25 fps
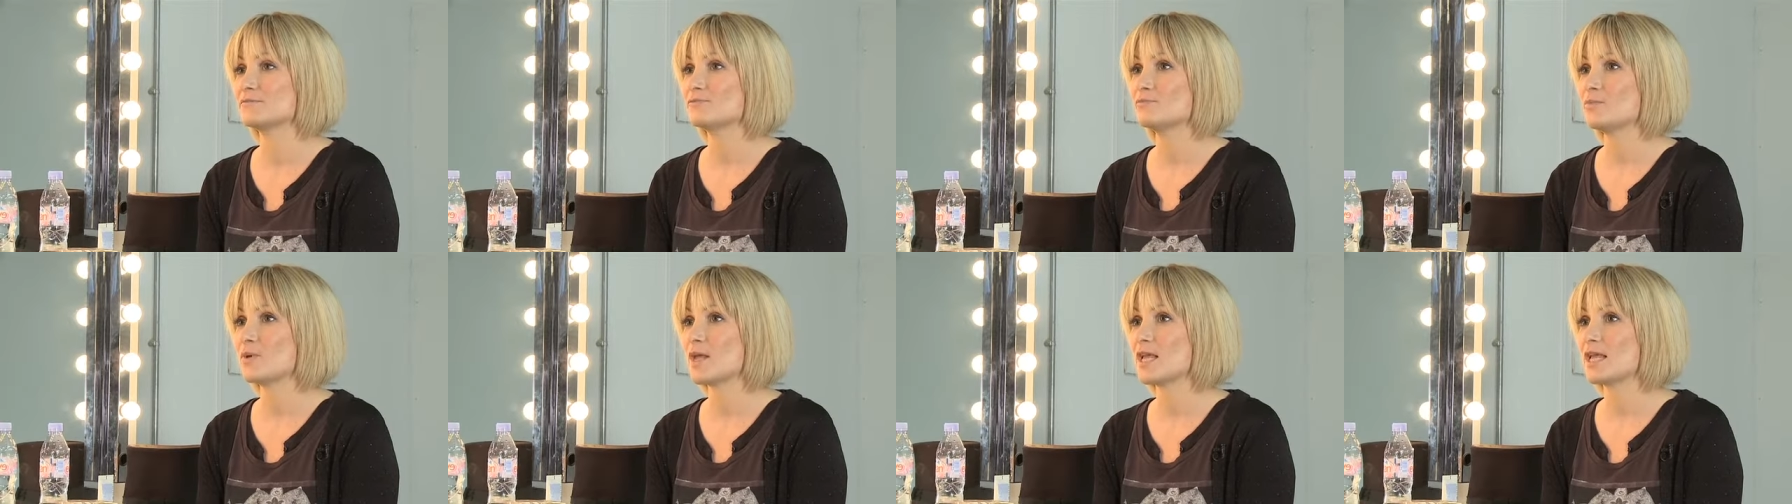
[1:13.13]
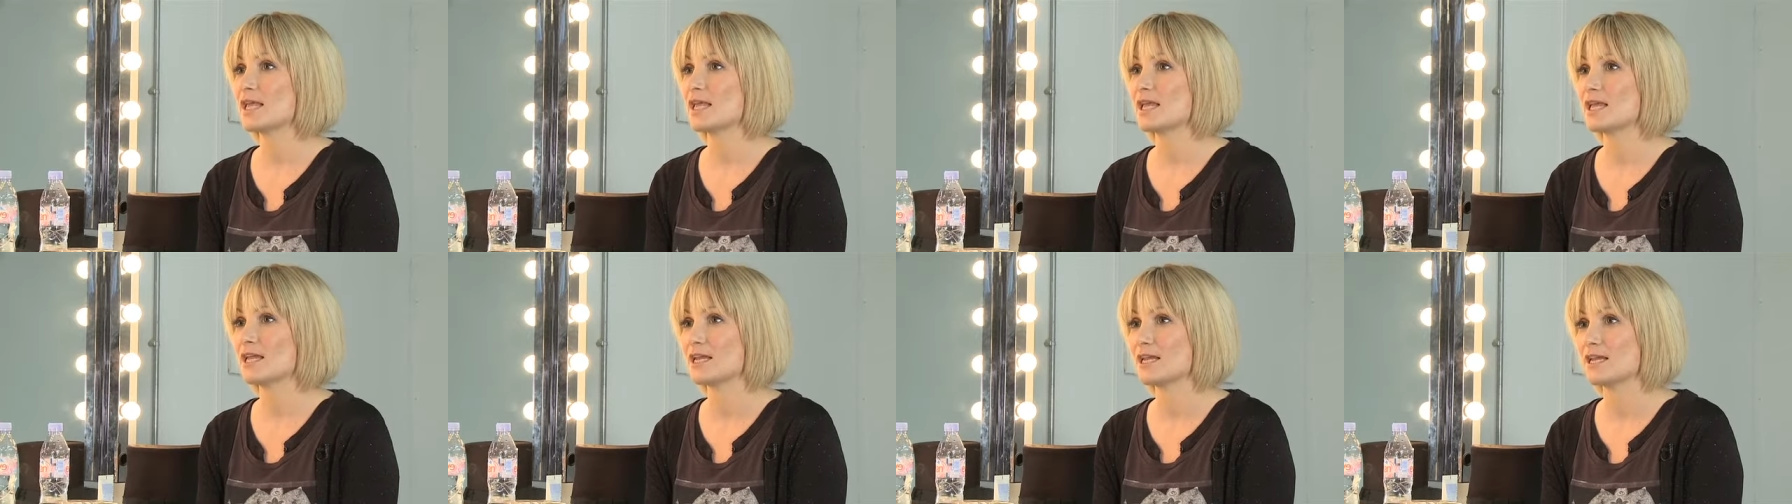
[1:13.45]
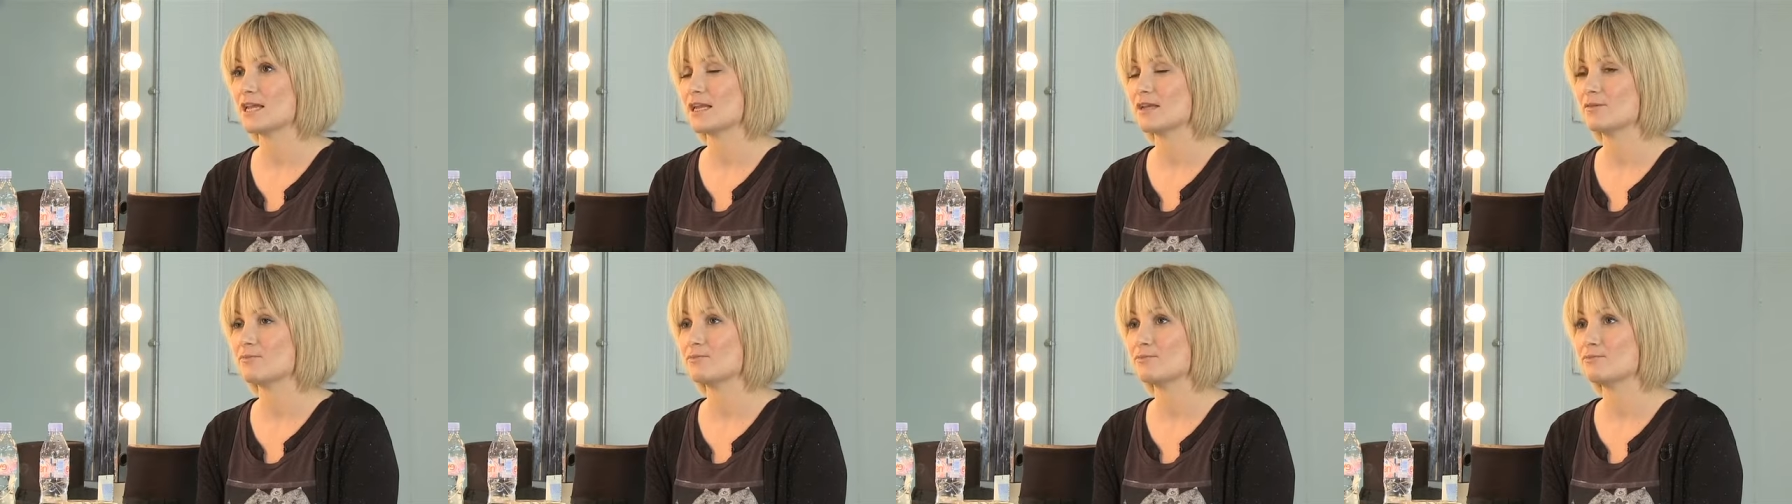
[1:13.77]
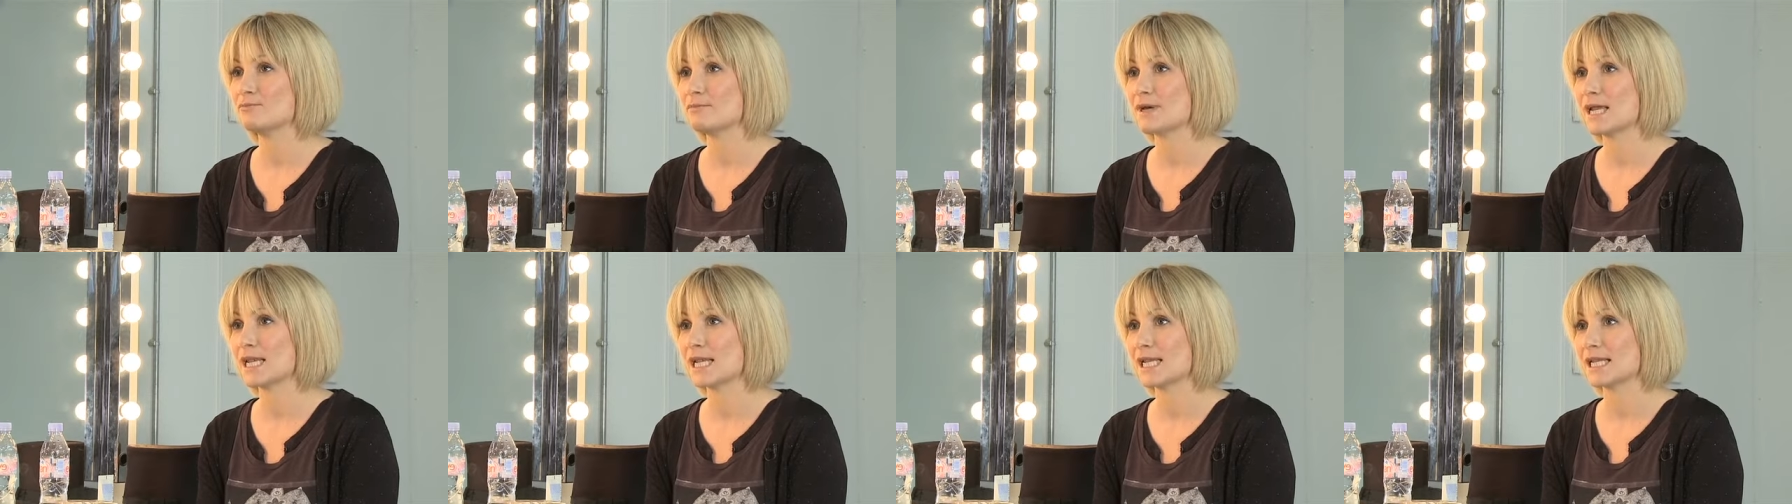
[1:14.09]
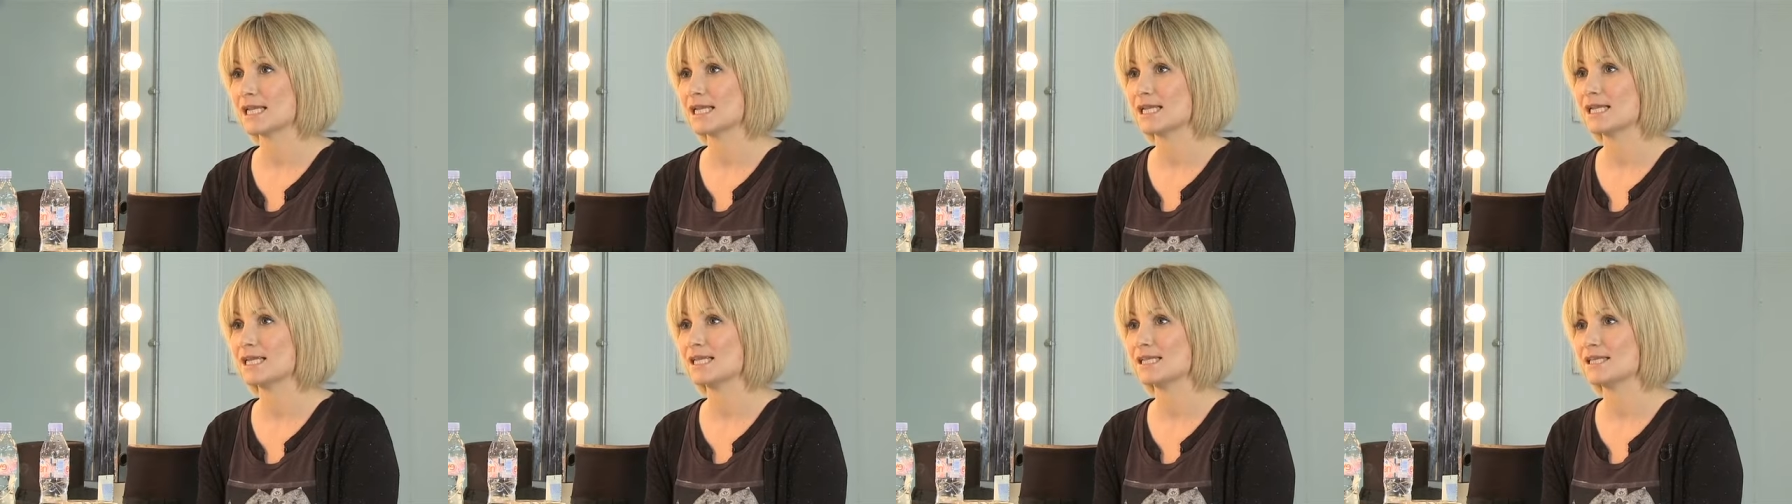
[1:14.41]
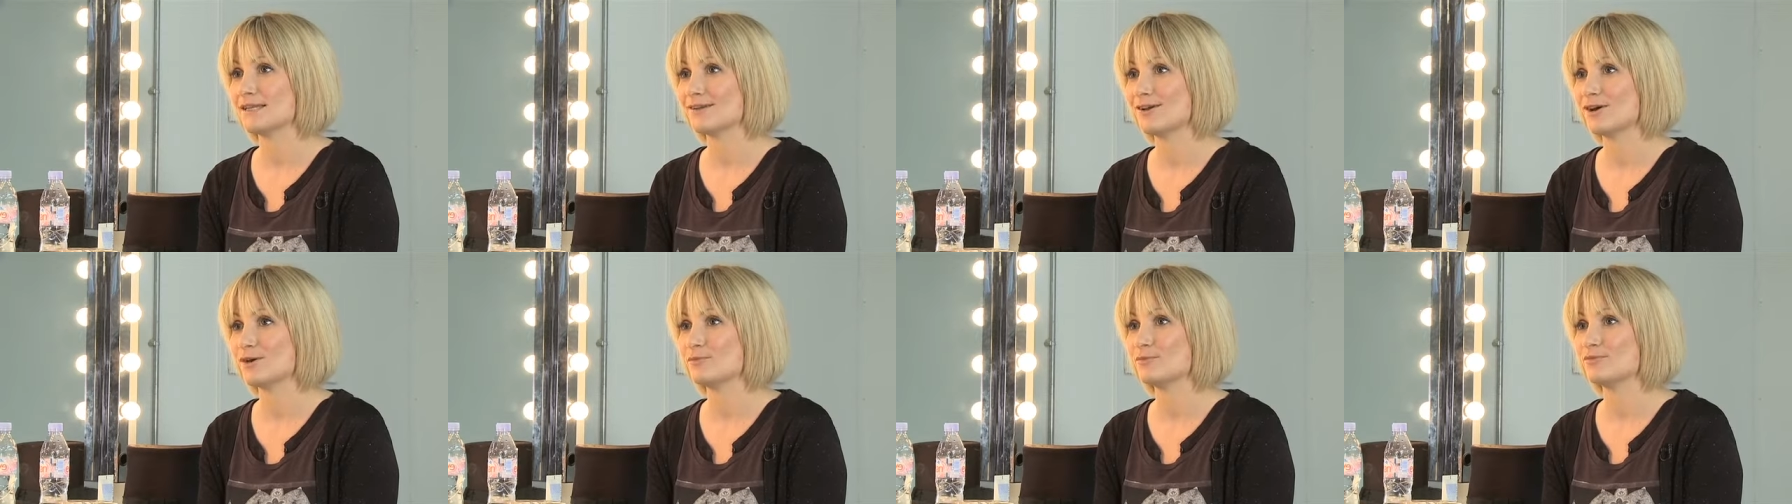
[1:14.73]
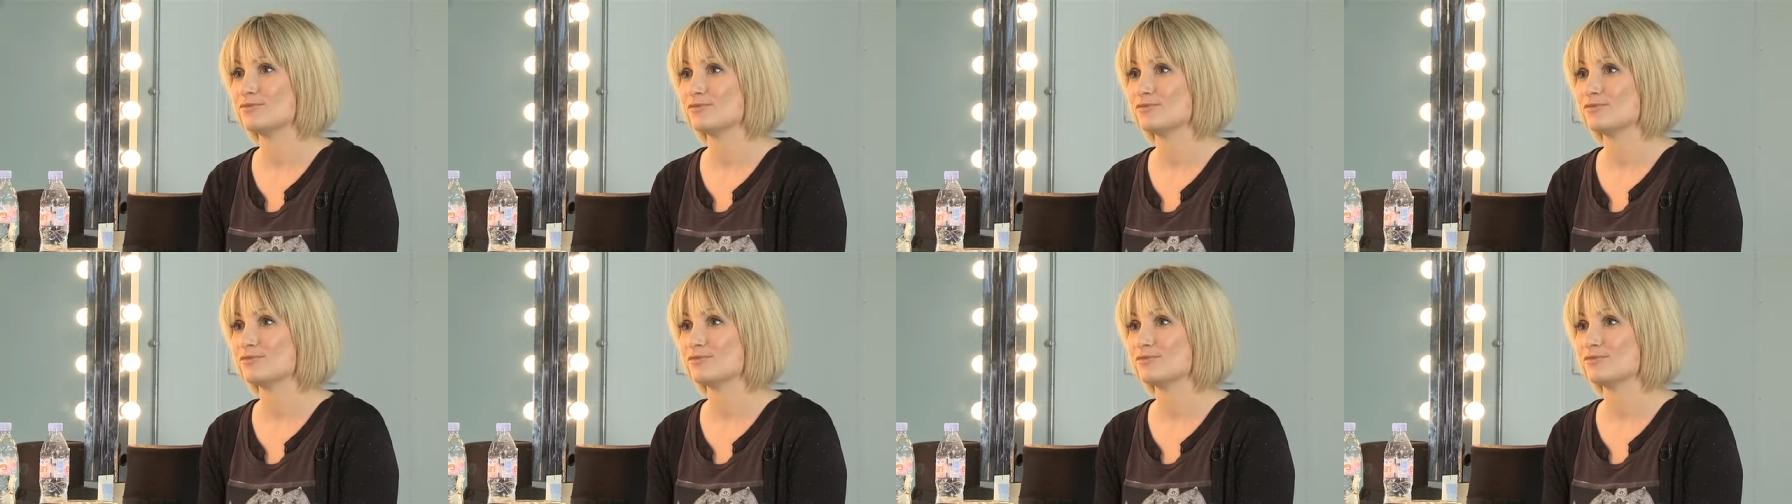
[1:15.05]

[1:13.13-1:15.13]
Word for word: picking at it manically the night